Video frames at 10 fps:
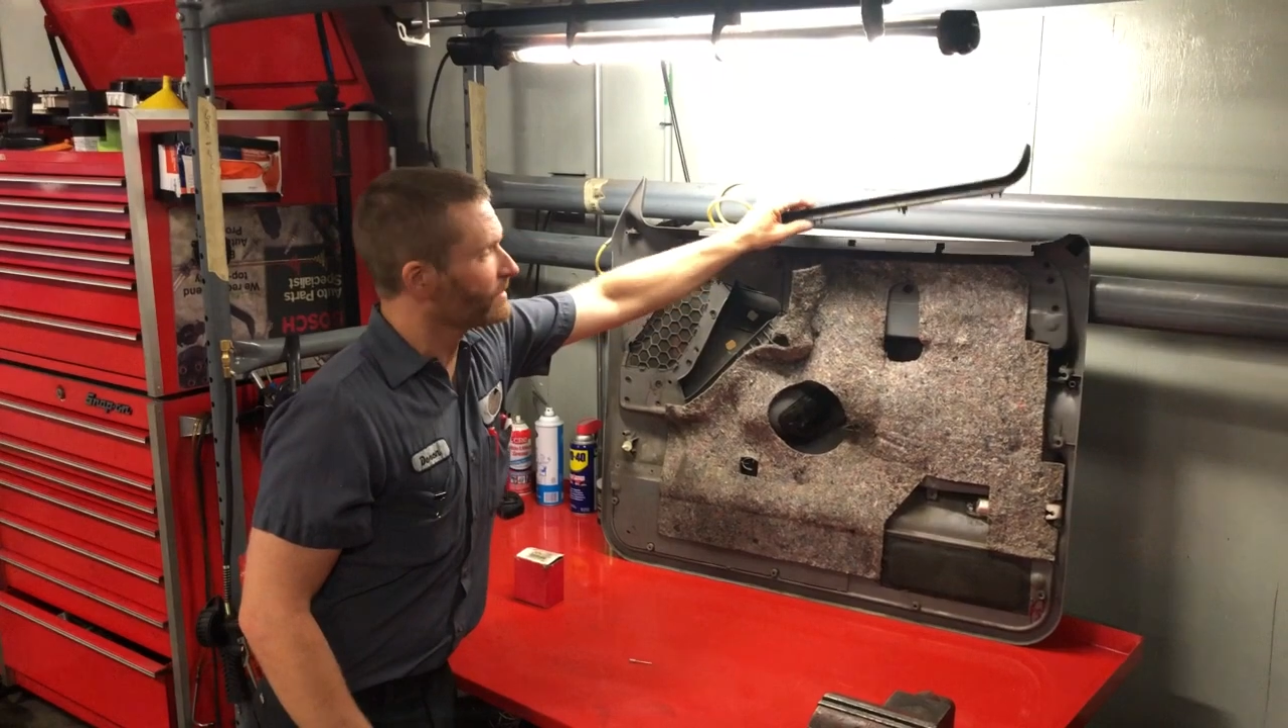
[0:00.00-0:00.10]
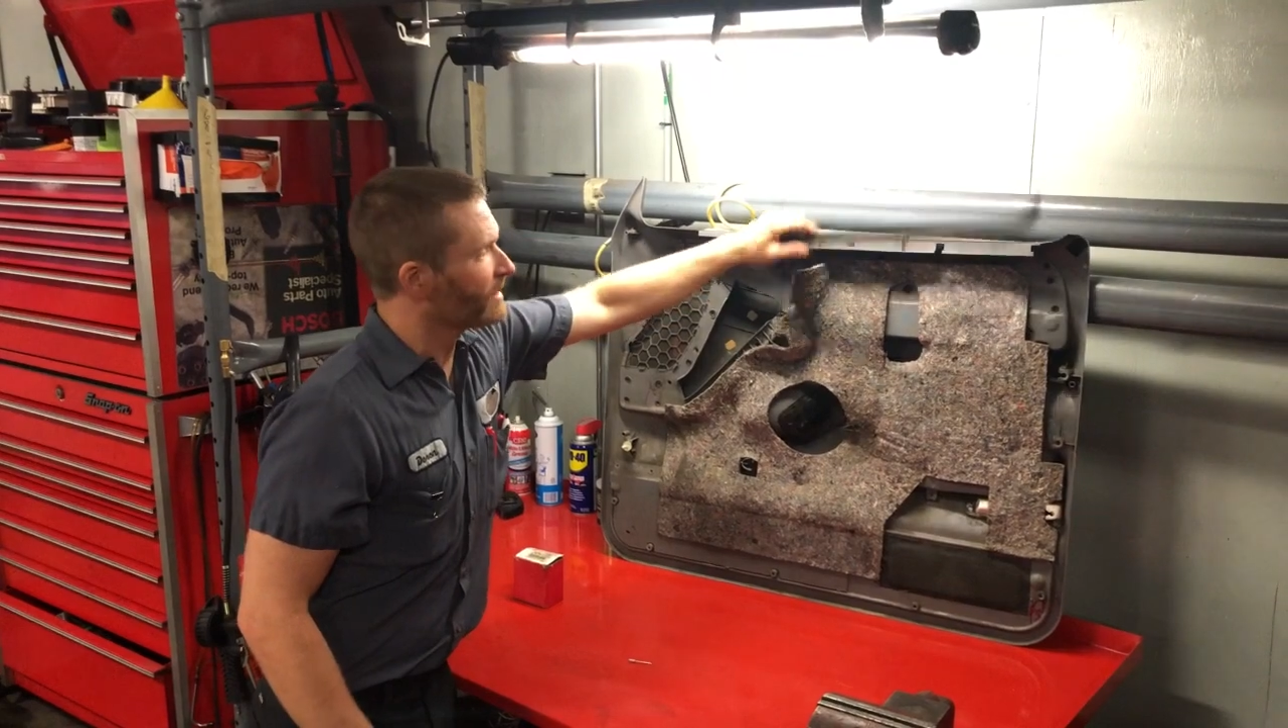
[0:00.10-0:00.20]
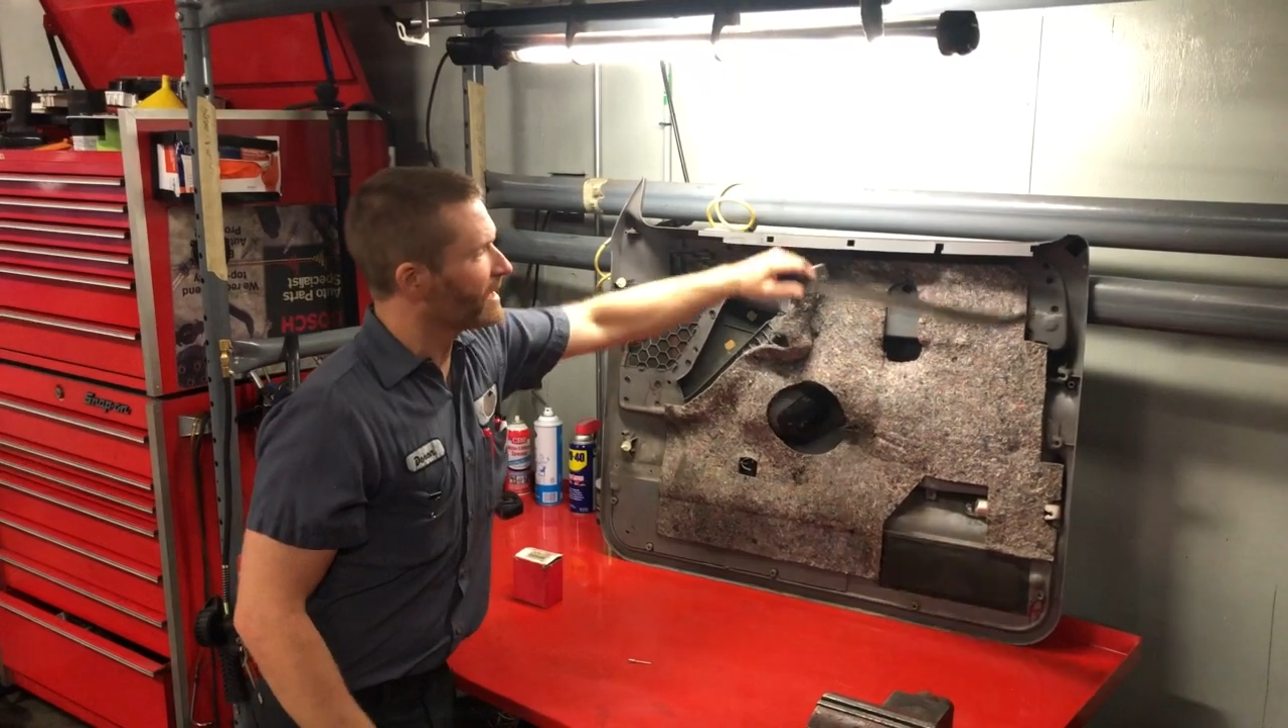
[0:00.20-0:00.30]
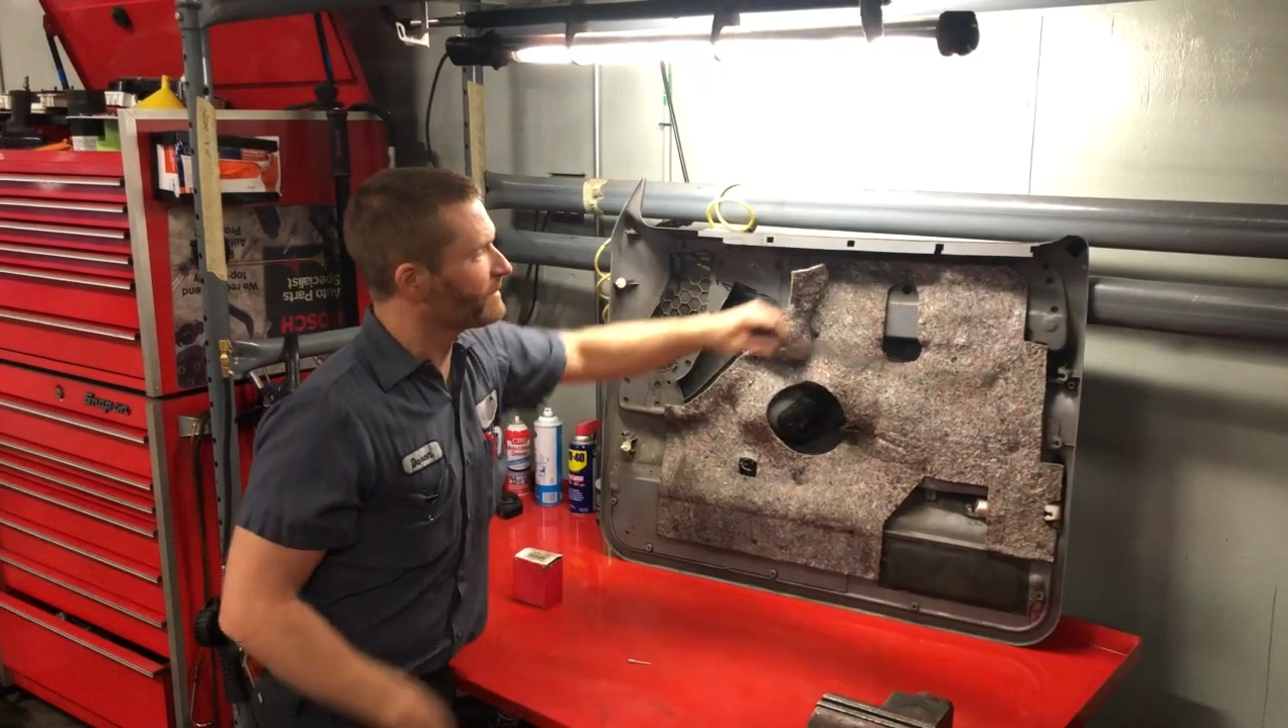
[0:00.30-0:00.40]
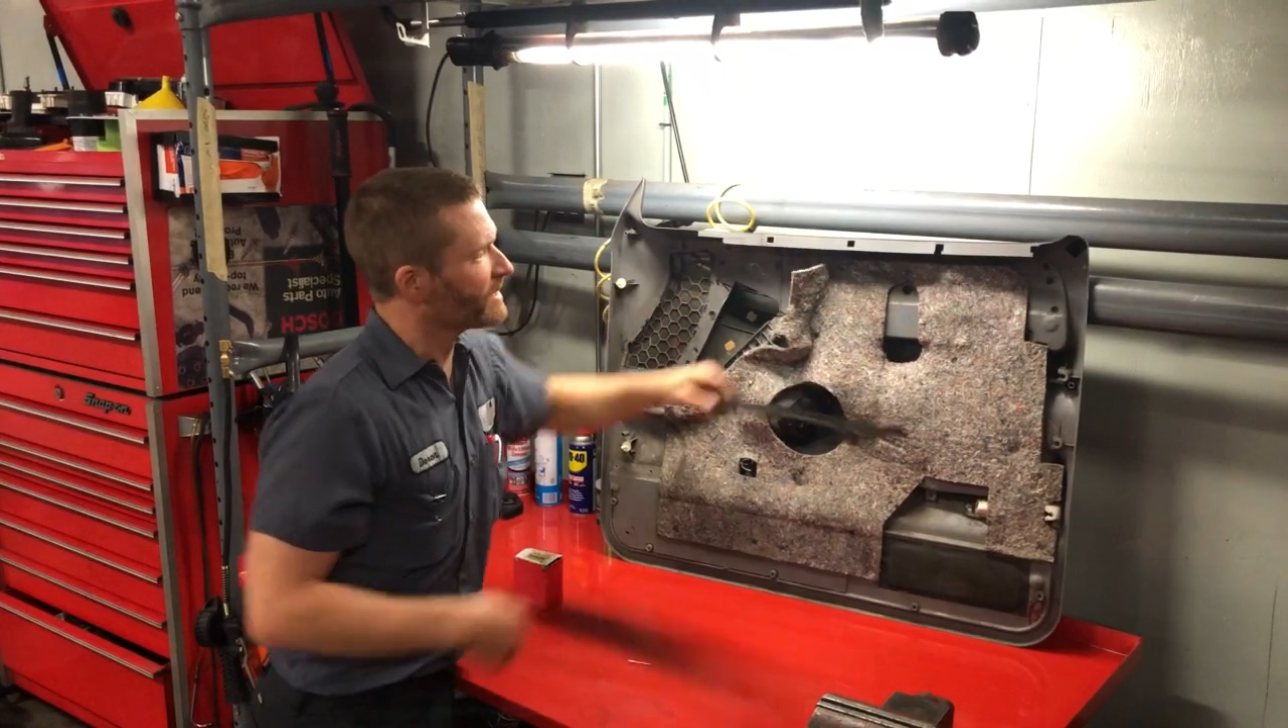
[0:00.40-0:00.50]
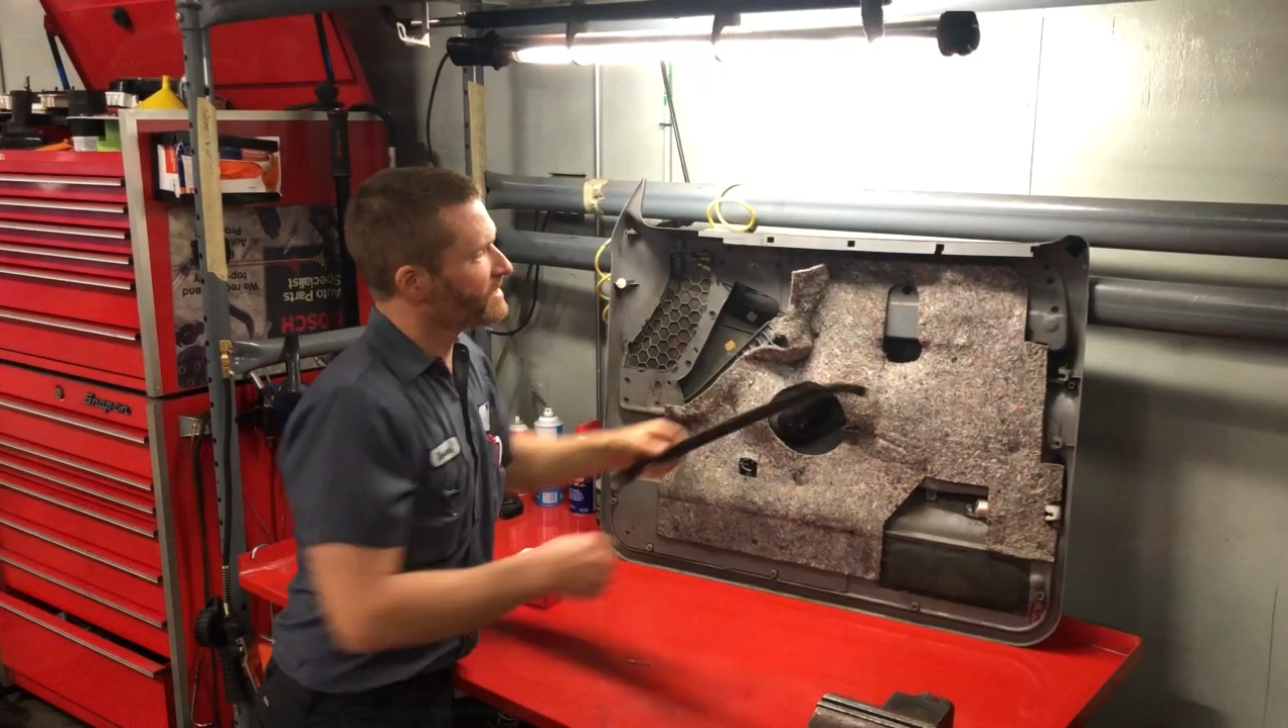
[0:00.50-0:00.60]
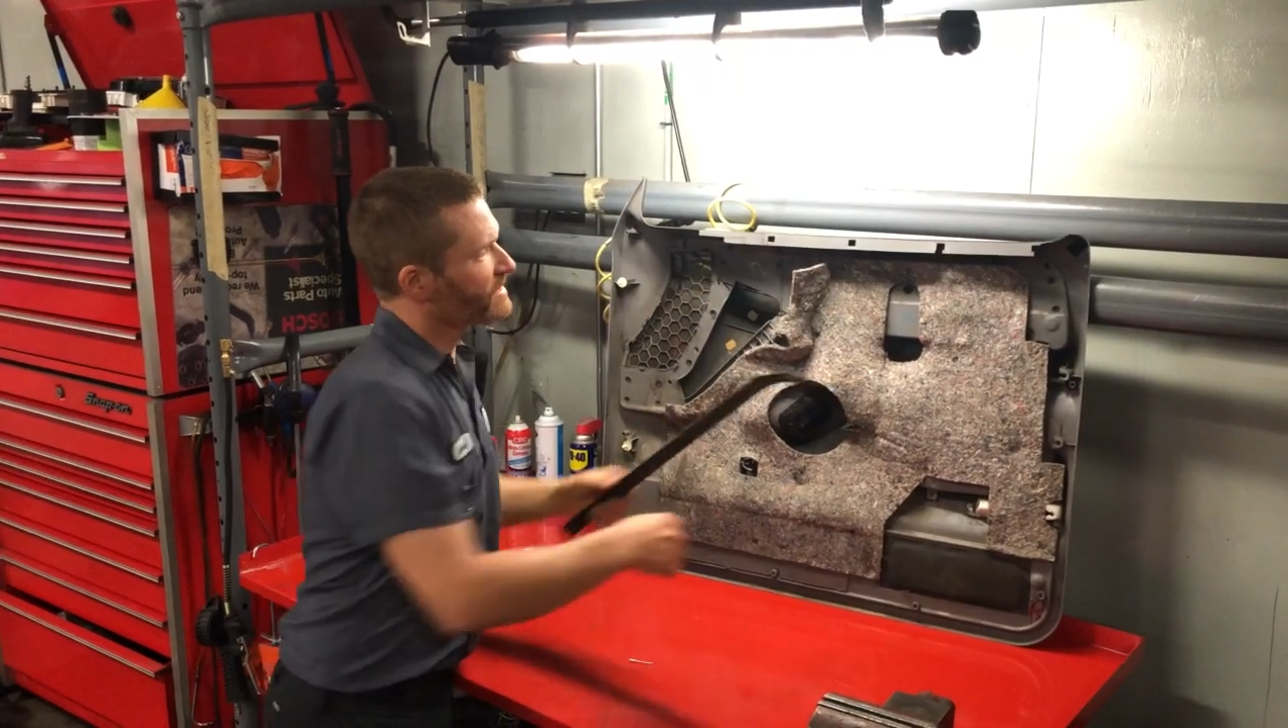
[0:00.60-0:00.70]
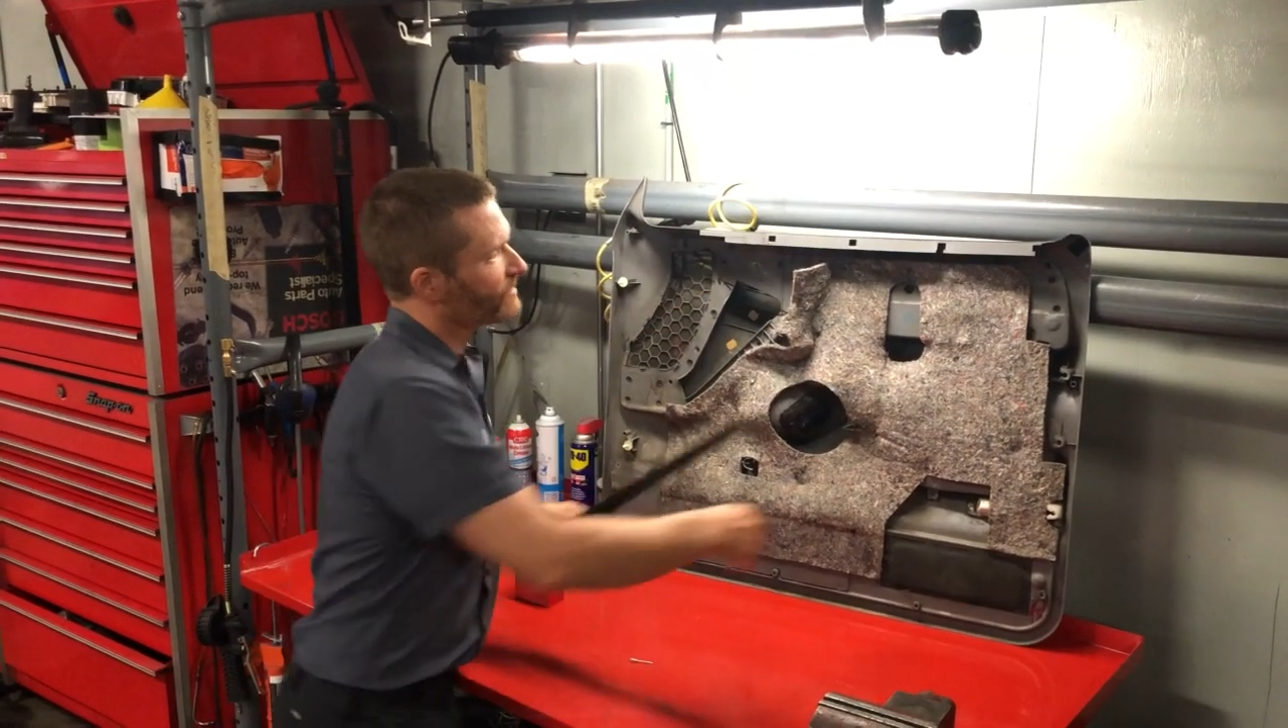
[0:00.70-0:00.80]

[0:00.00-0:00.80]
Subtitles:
the time because these